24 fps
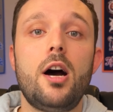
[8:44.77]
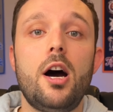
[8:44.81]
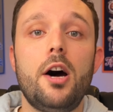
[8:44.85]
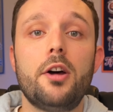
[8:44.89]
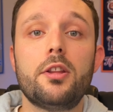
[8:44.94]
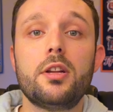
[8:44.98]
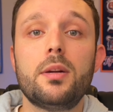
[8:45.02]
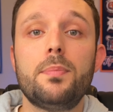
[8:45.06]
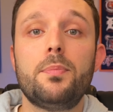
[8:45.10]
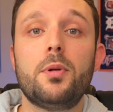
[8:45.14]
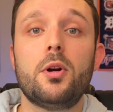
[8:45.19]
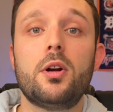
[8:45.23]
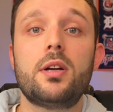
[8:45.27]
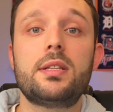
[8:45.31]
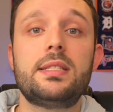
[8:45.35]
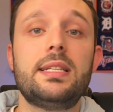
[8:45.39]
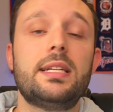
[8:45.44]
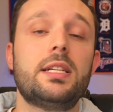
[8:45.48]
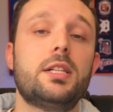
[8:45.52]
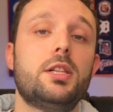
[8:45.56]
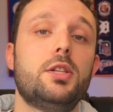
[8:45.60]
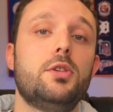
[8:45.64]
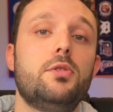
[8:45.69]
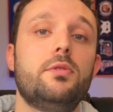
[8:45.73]
Other perks
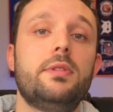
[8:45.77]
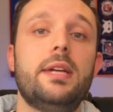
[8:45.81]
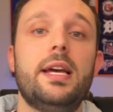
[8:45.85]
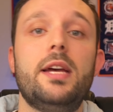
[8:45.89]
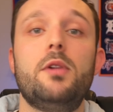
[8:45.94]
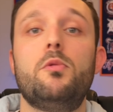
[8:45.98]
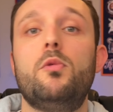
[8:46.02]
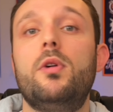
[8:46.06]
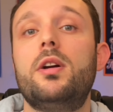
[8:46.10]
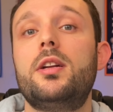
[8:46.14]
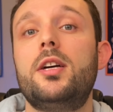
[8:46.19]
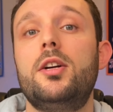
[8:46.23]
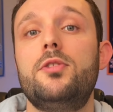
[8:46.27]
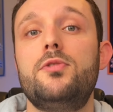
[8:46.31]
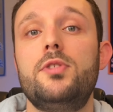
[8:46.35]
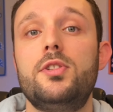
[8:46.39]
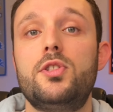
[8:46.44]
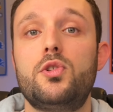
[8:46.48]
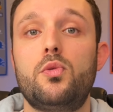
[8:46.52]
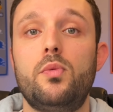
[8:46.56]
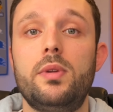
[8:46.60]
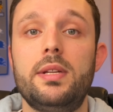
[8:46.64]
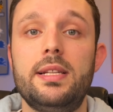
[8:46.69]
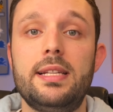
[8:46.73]
include a $120
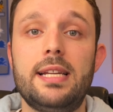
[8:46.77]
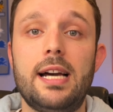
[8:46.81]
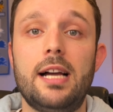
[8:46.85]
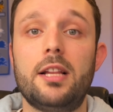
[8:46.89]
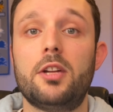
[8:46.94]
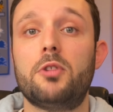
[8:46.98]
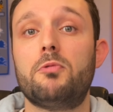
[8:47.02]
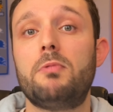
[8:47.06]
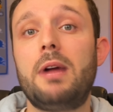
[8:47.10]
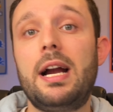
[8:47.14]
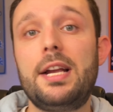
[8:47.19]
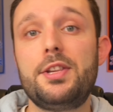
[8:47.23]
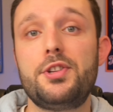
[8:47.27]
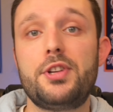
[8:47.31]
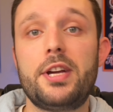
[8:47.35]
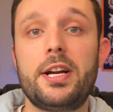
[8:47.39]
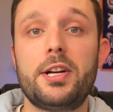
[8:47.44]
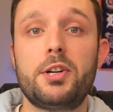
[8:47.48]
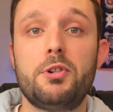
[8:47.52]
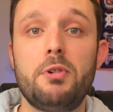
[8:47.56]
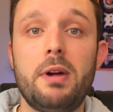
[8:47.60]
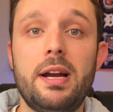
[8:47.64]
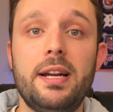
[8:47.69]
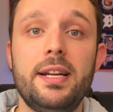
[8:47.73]

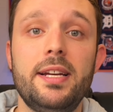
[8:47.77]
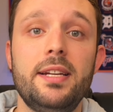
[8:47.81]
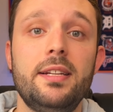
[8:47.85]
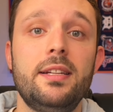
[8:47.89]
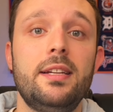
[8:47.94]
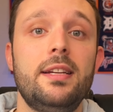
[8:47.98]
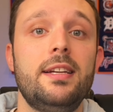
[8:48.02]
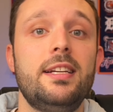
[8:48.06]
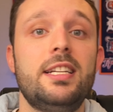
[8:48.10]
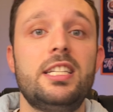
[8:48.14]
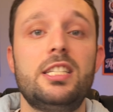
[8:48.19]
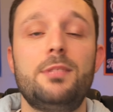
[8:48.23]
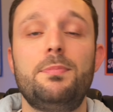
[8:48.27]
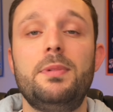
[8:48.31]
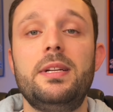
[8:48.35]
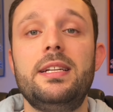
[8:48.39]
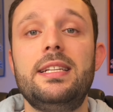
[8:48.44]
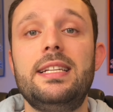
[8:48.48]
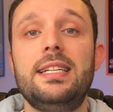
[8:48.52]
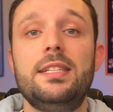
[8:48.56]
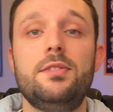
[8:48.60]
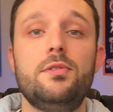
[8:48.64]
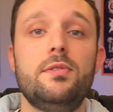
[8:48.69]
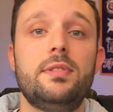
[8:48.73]
rideshare credit
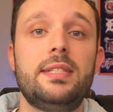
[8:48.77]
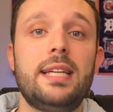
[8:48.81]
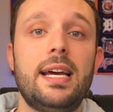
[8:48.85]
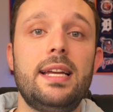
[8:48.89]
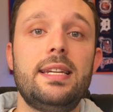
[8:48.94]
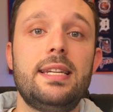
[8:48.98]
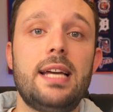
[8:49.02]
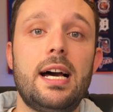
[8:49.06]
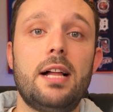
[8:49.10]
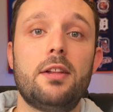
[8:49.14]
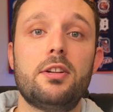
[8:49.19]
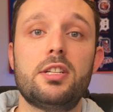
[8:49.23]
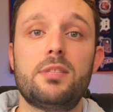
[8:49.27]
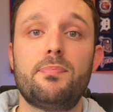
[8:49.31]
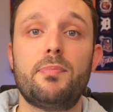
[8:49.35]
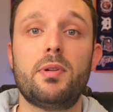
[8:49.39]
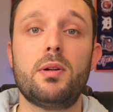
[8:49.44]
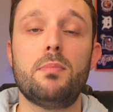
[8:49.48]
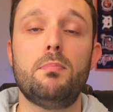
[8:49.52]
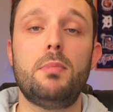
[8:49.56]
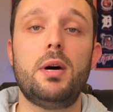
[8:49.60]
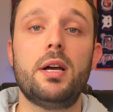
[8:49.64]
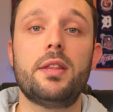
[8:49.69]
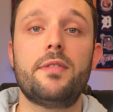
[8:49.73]
split into $10
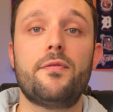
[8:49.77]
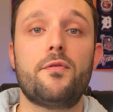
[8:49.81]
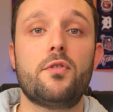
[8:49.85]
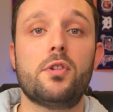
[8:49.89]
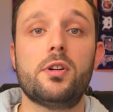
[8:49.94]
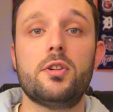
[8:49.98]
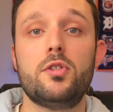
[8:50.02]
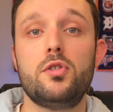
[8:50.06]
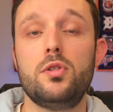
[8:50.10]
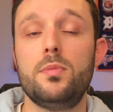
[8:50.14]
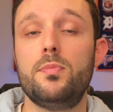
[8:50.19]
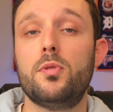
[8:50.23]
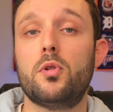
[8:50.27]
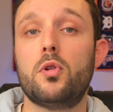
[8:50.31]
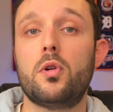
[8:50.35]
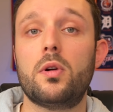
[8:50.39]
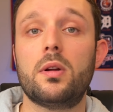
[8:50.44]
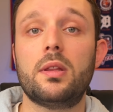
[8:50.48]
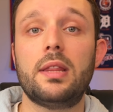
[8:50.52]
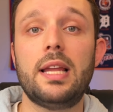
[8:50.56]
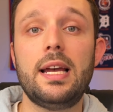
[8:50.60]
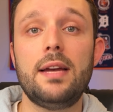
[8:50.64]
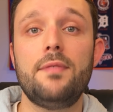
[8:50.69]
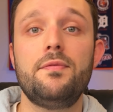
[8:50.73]
per month for Uber
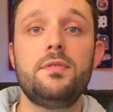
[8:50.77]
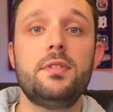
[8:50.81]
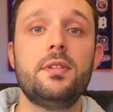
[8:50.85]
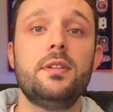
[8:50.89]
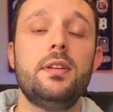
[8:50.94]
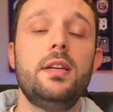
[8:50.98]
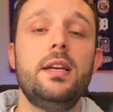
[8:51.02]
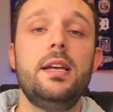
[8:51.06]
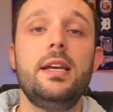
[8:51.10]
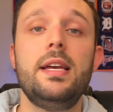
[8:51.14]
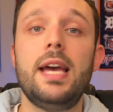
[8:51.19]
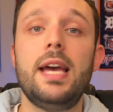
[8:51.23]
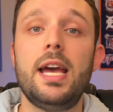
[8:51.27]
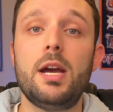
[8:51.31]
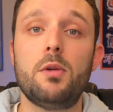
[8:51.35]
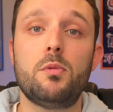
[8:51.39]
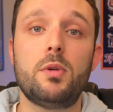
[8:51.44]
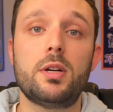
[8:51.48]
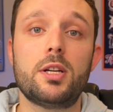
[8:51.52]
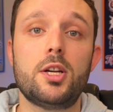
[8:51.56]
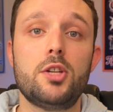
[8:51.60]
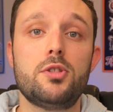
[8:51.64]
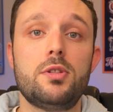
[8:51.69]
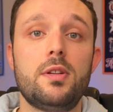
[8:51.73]
or Lyft, a
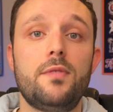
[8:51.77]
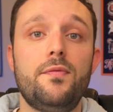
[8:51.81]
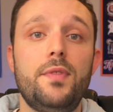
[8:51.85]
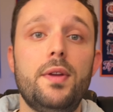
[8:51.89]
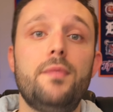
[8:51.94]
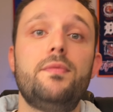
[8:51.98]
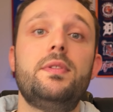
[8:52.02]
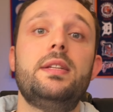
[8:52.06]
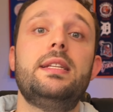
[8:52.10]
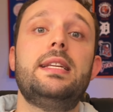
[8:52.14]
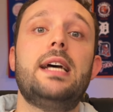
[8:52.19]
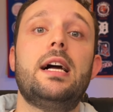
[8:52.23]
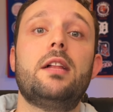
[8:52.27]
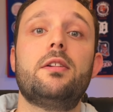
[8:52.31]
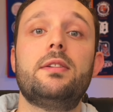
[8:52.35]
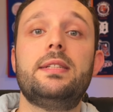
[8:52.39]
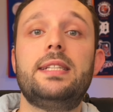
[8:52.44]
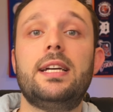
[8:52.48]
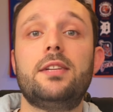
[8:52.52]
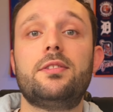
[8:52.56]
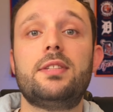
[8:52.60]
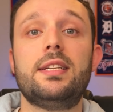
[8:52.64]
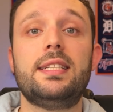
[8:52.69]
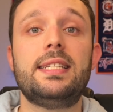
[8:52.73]
$150
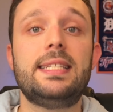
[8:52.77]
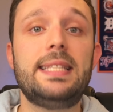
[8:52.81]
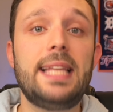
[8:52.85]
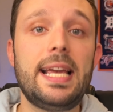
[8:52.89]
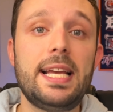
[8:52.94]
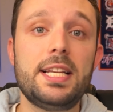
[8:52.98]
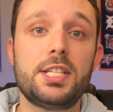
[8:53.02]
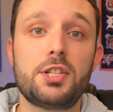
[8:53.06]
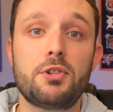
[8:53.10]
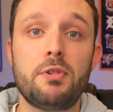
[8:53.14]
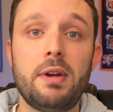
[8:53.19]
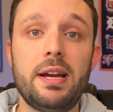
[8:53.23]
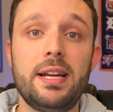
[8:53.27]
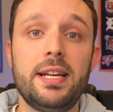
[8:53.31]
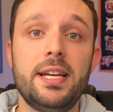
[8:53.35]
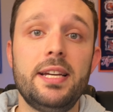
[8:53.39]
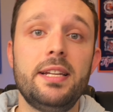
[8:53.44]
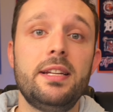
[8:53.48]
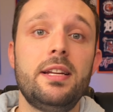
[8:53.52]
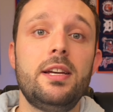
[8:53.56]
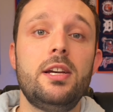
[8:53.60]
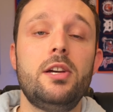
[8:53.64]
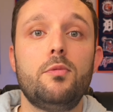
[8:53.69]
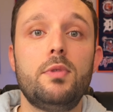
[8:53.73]
Delta Stays
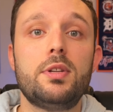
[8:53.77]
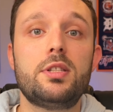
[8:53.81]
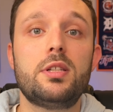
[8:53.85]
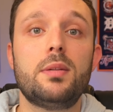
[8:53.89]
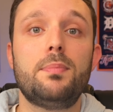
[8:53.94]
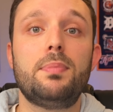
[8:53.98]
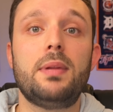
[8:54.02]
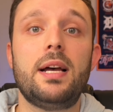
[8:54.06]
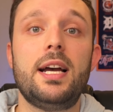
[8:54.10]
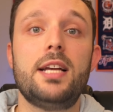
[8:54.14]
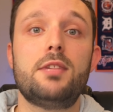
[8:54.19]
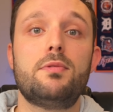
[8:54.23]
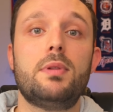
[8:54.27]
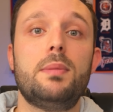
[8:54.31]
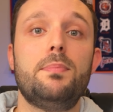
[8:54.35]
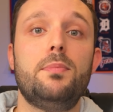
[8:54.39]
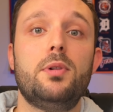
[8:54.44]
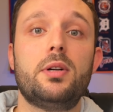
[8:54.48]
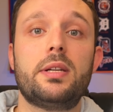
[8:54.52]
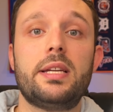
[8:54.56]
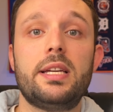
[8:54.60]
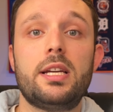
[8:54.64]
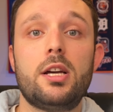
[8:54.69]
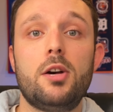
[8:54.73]
credit, which applies when
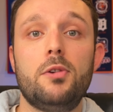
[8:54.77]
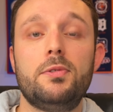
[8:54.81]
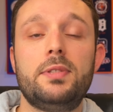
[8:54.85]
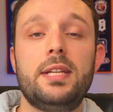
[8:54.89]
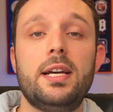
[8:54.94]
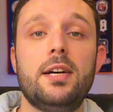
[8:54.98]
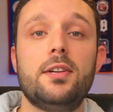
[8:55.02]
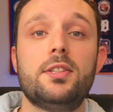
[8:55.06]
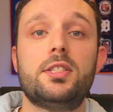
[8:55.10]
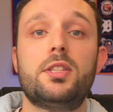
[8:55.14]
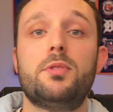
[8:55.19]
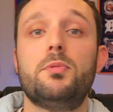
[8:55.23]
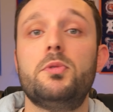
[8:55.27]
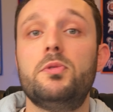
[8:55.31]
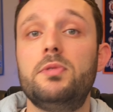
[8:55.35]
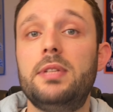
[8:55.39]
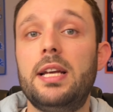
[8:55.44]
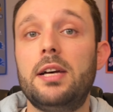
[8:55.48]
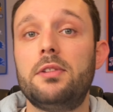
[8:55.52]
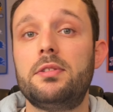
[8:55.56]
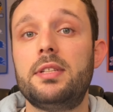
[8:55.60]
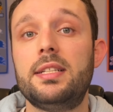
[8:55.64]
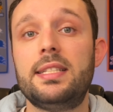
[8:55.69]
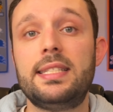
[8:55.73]
booking hotels through
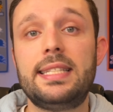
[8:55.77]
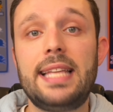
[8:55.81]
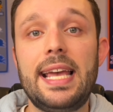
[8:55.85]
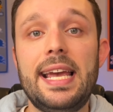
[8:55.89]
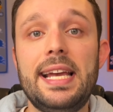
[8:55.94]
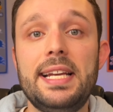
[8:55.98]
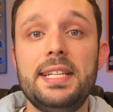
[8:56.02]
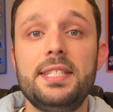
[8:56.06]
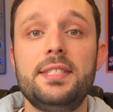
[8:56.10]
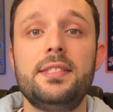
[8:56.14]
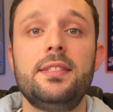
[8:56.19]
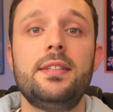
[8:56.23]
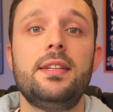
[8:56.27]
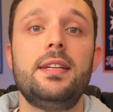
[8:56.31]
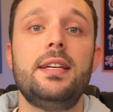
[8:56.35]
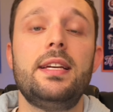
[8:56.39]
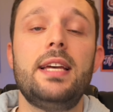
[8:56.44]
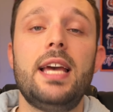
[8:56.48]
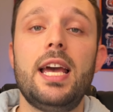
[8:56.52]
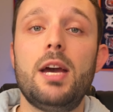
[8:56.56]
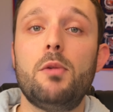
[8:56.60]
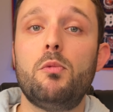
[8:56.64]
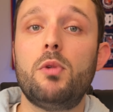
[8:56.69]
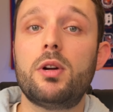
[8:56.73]
Delta Stays,
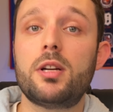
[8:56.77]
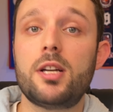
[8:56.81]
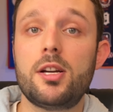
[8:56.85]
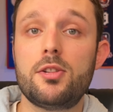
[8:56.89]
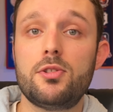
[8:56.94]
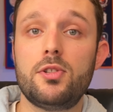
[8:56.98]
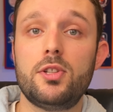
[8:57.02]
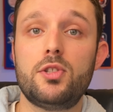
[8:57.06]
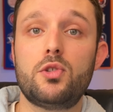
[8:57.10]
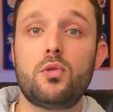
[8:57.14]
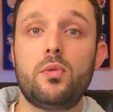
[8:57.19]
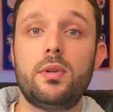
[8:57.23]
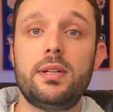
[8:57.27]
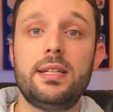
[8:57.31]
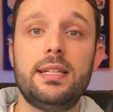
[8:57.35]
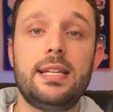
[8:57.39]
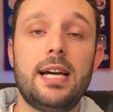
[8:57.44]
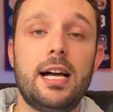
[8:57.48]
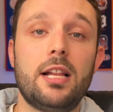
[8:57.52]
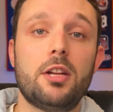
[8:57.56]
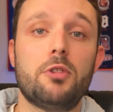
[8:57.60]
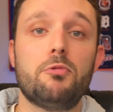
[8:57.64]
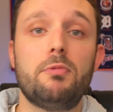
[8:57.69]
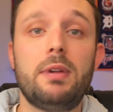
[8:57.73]
a $120
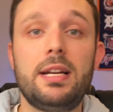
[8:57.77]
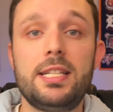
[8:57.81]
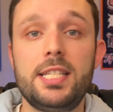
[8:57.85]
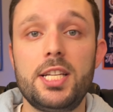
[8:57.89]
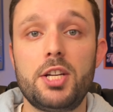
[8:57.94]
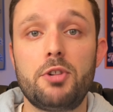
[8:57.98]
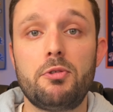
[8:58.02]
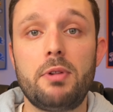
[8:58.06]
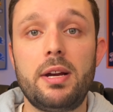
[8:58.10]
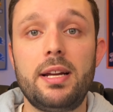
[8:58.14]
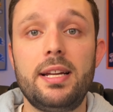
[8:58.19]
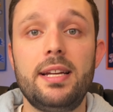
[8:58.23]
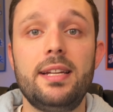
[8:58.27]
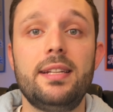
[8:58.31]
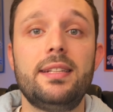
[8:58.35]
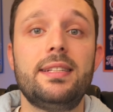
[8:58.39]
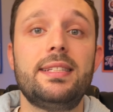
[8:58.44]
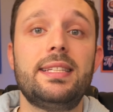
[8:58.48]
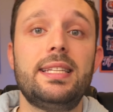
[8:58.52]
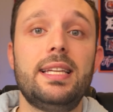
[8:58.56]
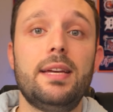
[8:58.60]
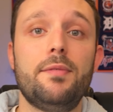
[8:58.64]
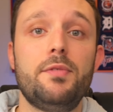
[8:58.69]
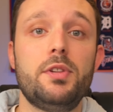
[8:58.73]
Resi credit,
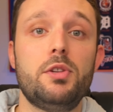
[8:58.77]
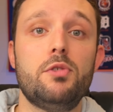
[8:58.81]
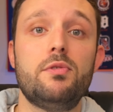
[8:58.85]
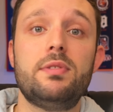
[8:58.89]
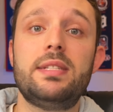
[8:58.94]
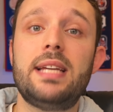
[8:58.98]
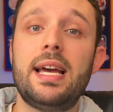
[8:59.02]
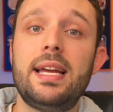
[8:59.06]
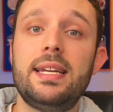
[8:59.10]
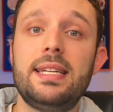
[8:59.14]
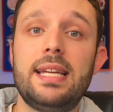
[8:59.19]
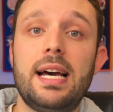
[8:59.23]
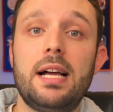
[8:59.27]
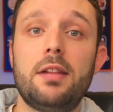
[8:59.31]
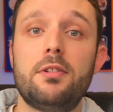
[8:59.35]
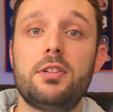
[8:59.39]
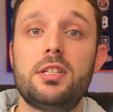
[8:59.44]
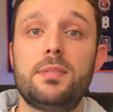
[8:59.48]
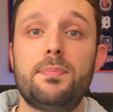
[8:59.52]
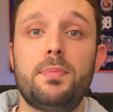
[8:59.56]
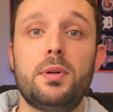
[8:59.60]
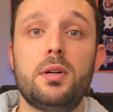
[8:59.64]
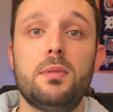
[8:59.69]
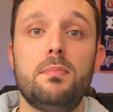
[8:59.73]
giving you
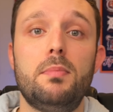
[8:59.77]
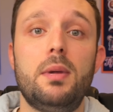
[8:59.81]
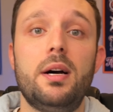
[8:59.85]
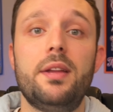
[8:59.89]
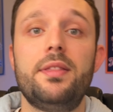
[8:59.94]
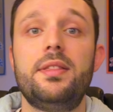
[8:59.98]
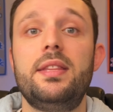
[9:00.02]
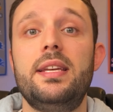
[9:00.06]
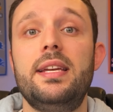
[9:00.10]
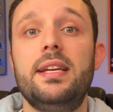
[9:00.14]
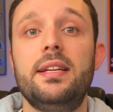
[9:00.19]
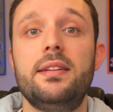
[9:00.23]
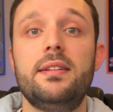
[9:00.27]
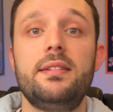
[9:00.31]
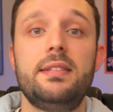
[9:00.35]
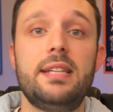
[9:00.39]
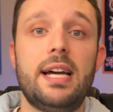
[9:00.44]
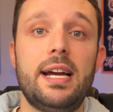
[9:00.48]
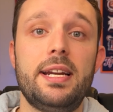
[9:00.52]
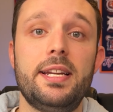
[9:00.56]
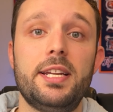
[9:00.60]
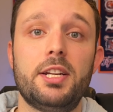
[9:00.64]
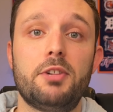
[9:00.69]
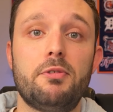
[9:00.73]
$10 per month in
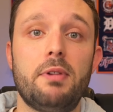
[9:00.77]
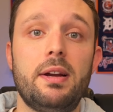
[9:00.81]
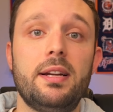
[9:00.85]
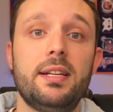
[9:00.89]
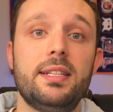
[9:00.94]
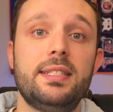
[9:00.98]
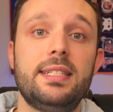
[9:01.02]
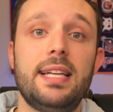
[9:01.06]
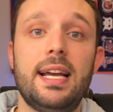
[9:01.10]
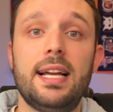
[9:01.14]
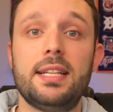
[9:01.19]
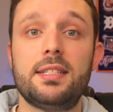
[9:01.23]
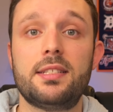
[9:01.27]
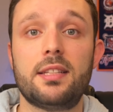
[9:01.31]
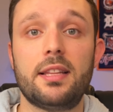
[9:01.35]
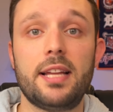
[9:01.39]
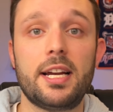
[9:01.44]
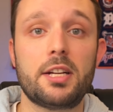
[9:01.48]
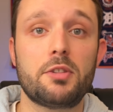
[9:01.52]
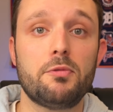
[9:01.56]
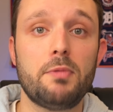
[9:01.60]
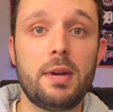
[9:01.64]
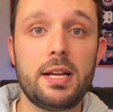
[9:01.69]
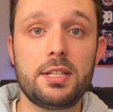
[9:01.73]
dining credits at
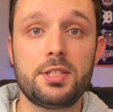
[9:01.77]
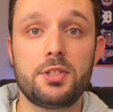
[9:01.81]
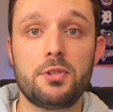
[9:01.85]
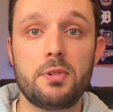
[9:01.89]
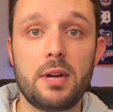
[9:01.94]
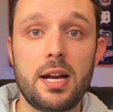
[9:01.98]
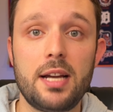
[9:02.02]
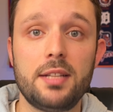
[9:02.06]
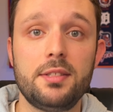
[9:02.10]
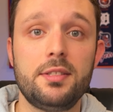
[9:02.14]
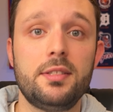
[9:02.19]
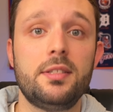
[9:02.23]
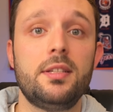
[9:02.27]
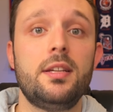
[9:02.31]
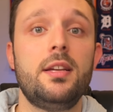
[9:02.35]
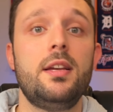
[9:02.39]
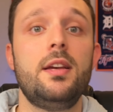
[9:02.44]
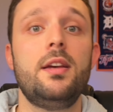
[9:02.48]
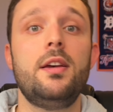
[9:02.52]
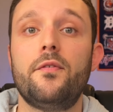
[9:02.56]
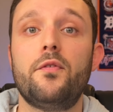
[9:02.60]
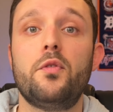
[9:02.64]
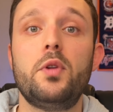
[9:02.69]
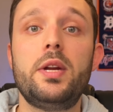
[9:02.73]
select restaurants,
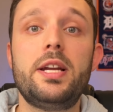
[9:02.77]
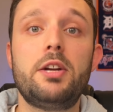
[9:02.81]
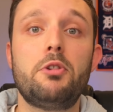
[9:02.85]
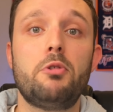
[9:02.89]
free